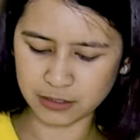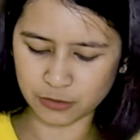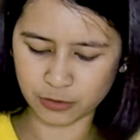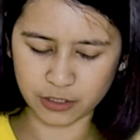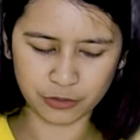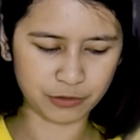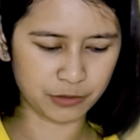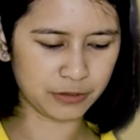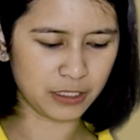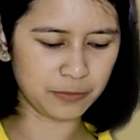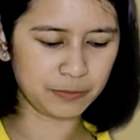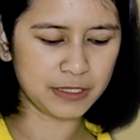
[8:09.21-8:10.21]
or a
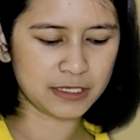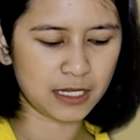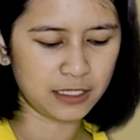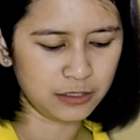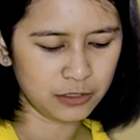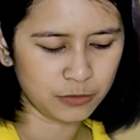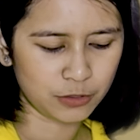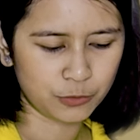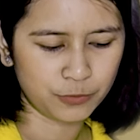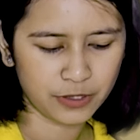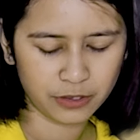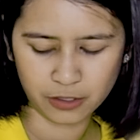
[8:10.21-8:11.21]
grown-up beside you or
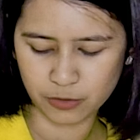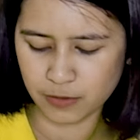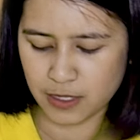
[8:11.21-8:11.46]
with you,